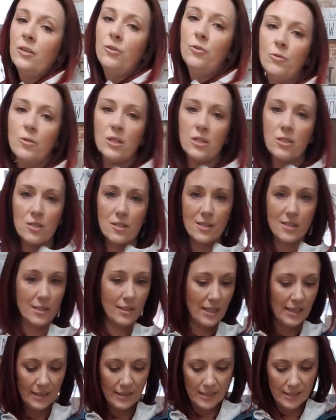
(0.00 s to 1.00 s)
You can just
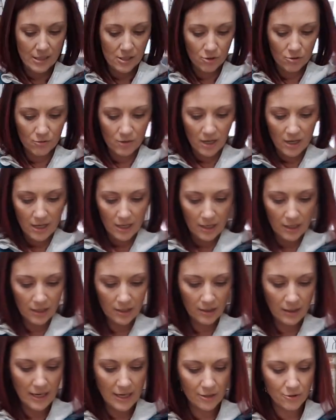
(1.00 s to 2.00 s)
let these dry
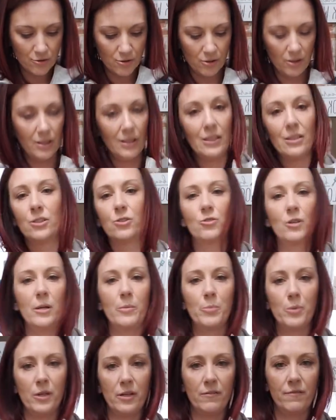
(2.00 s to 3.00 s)
naturally. They'll dry
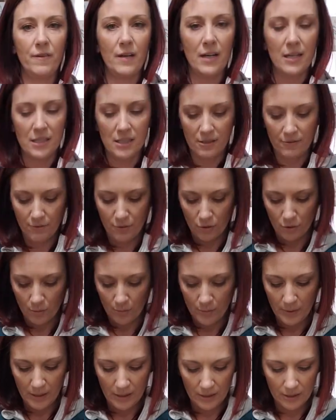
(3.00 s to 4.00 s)
pretty fast if you
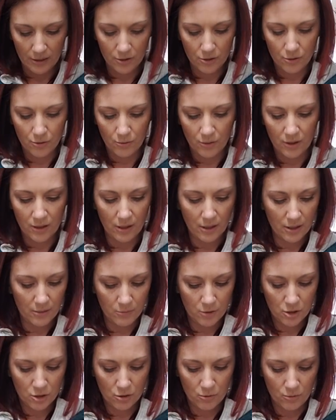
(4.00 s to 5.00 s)
don't paint it too thick. I'm
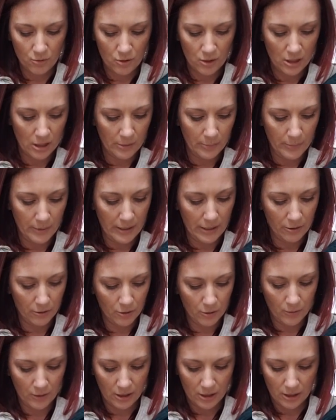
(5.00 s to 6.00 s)
just going to help it out
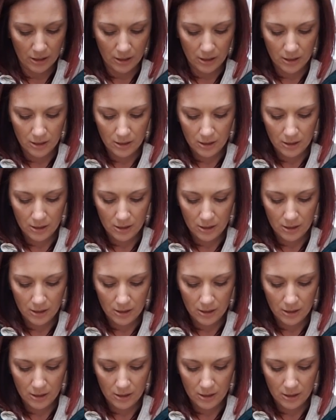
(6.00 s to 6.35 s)
quickly.